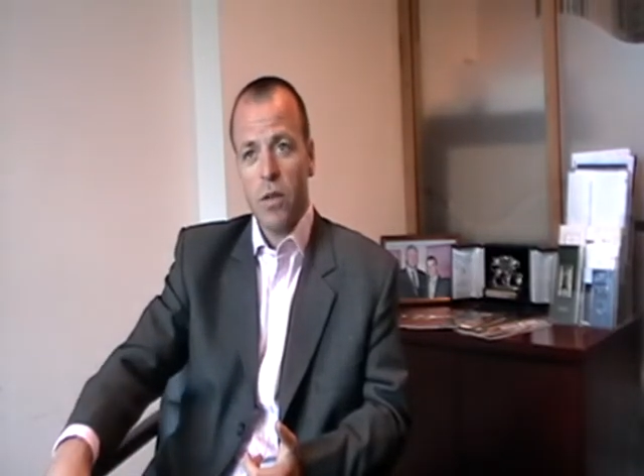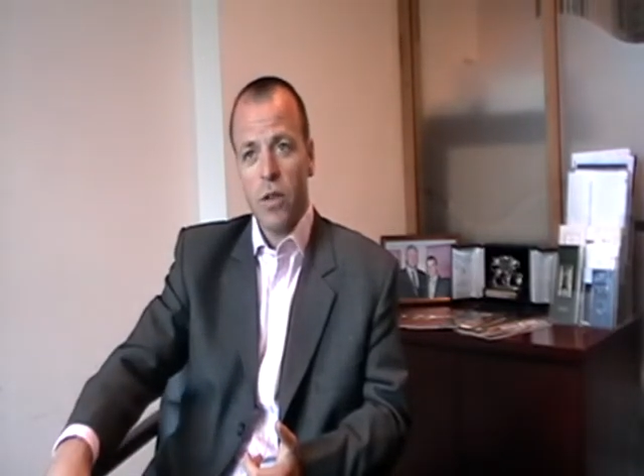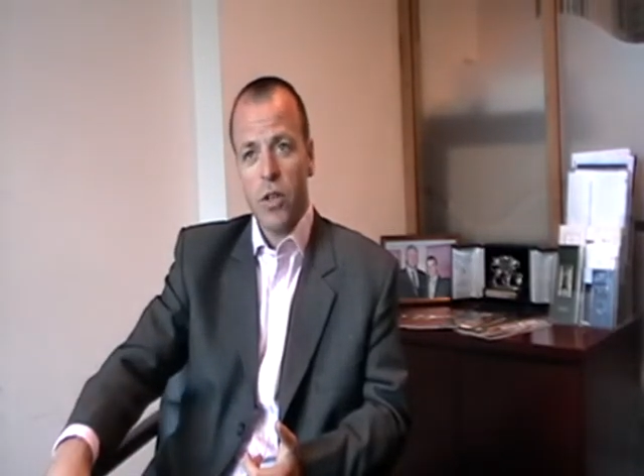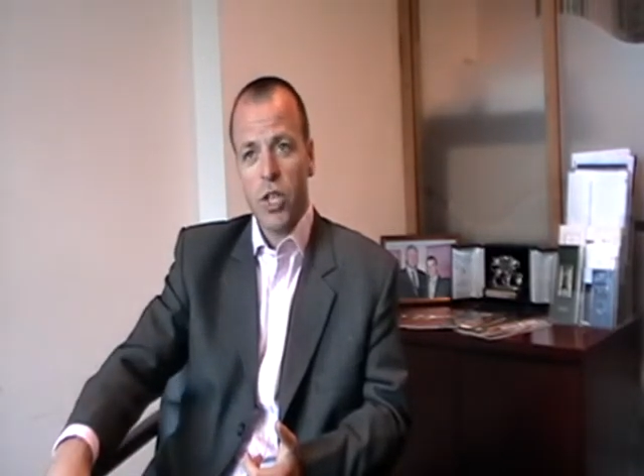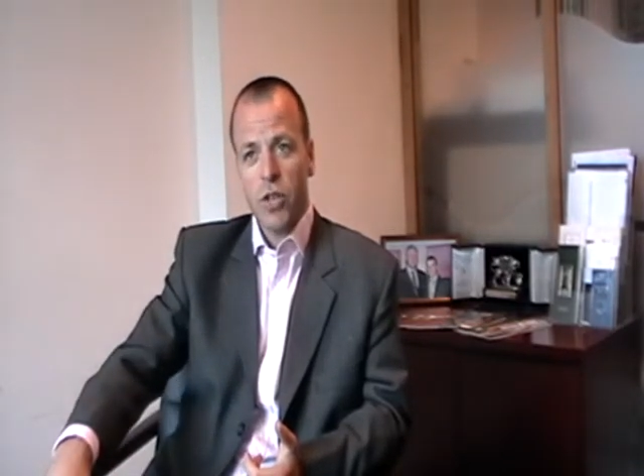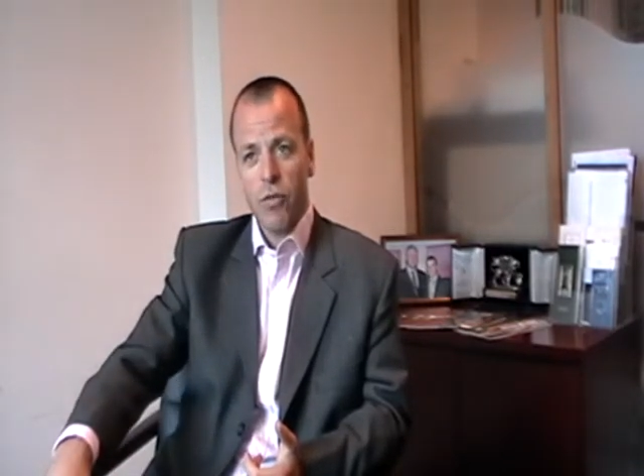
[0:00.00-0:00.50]

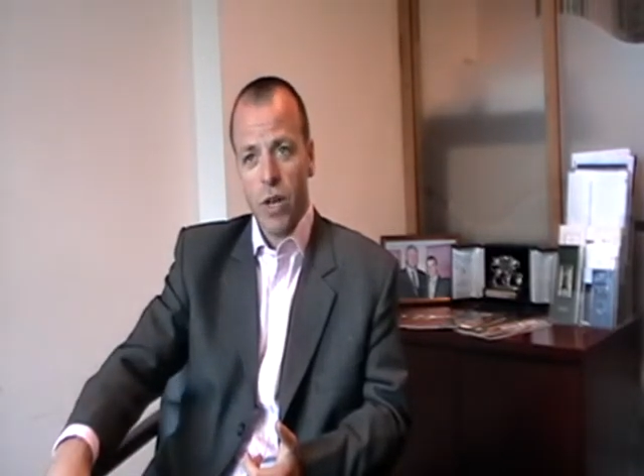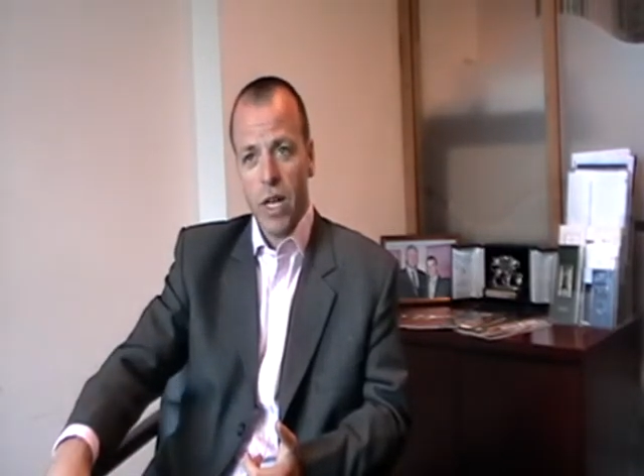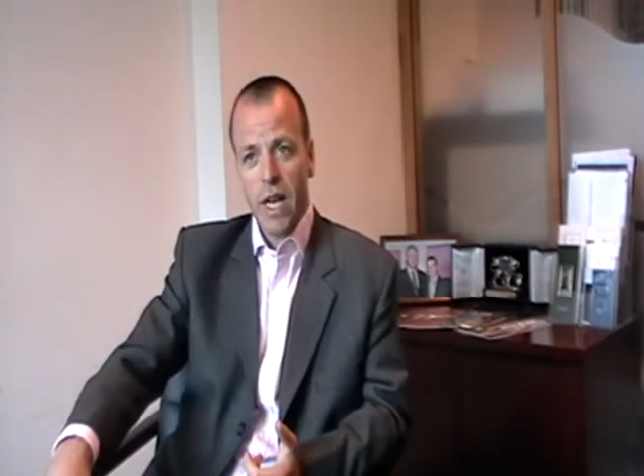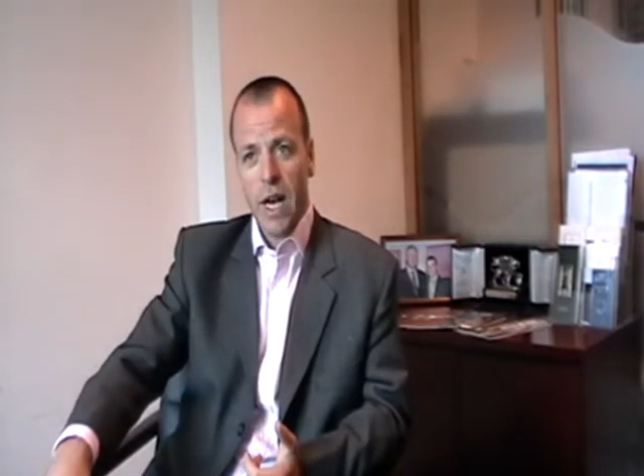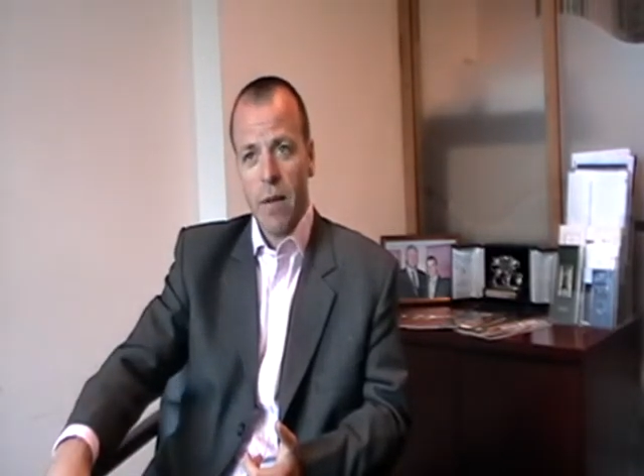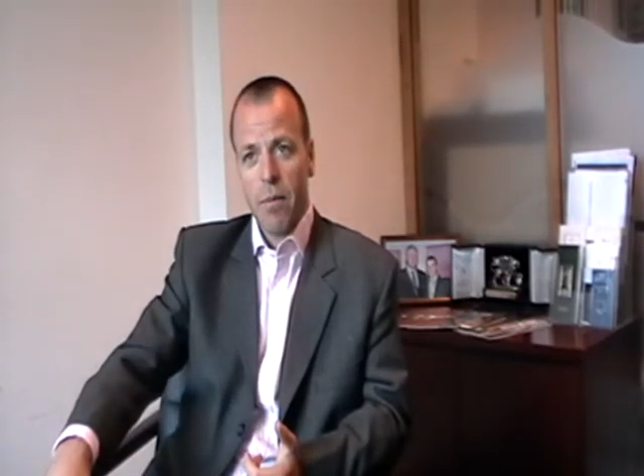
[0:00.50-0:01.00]
that she
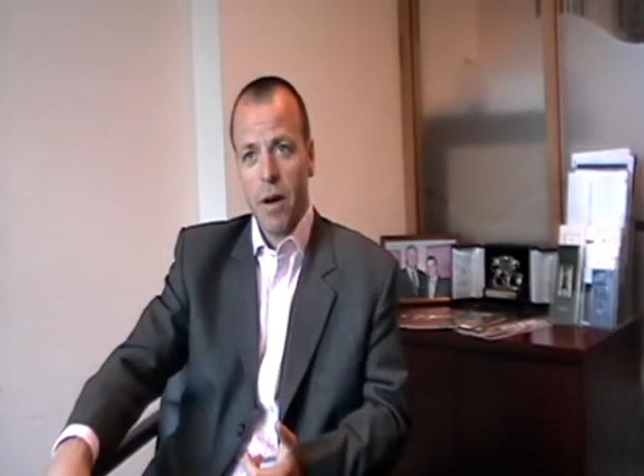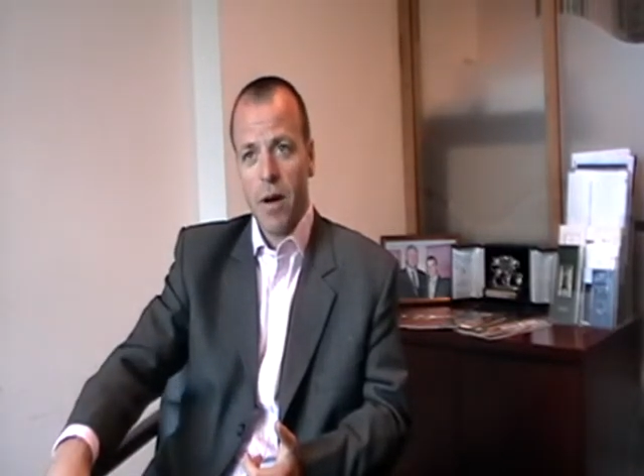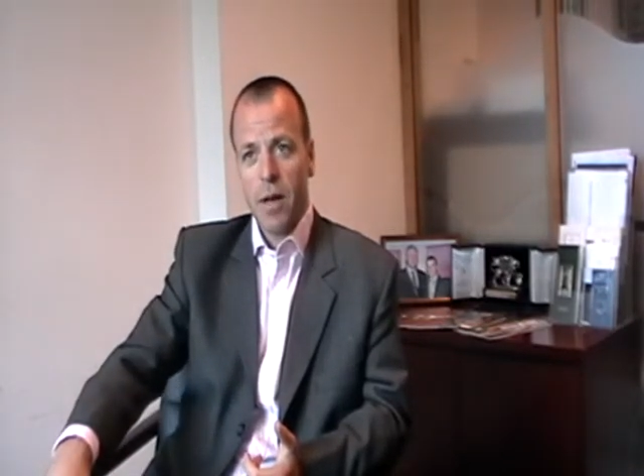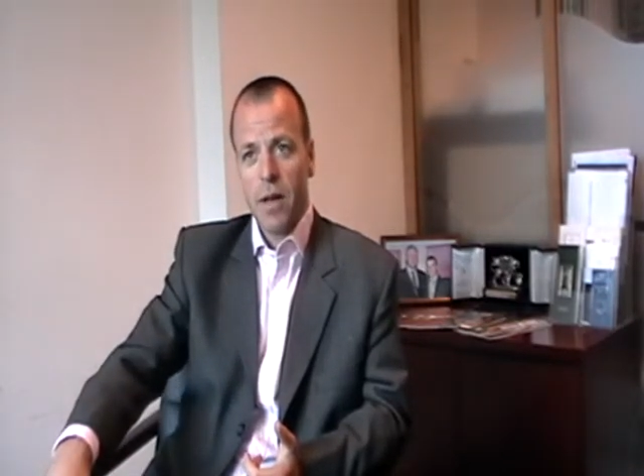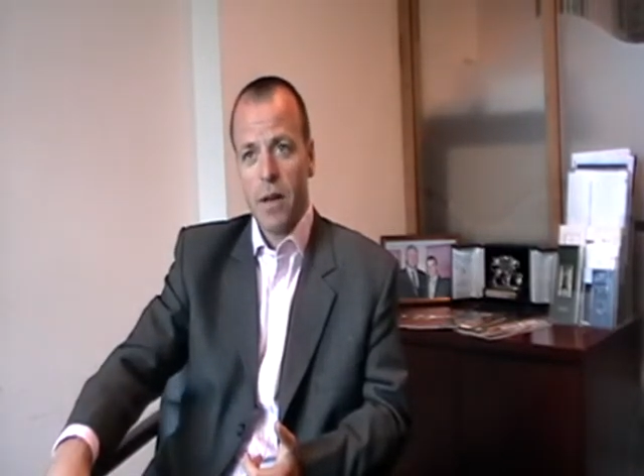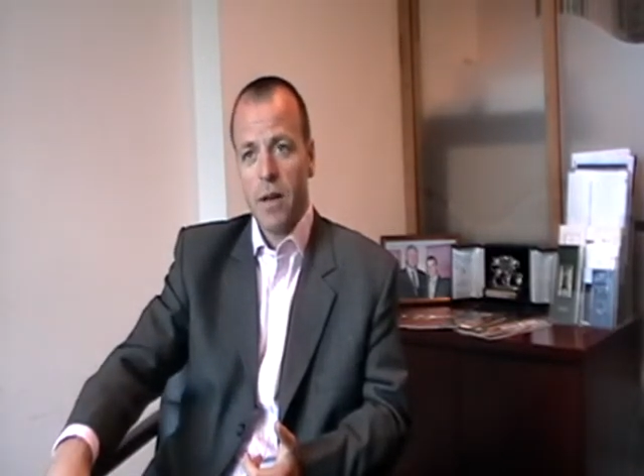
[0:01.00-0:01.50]
really had
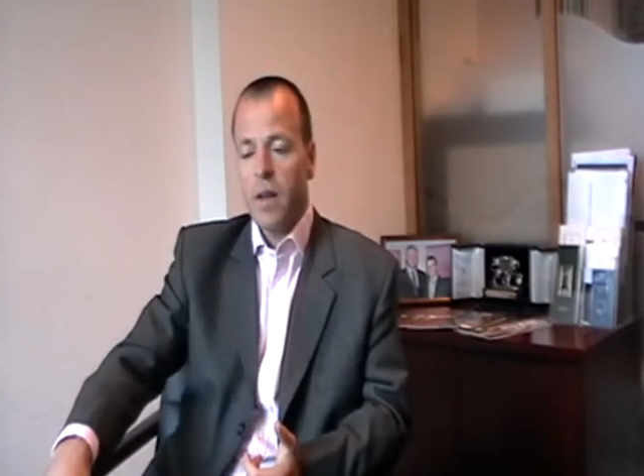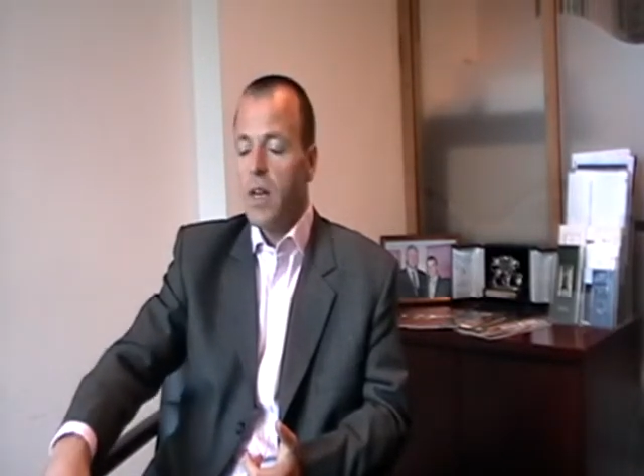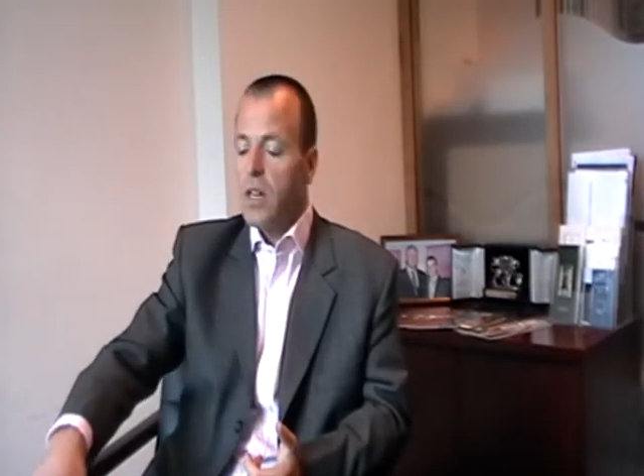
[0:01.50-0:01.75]
behind her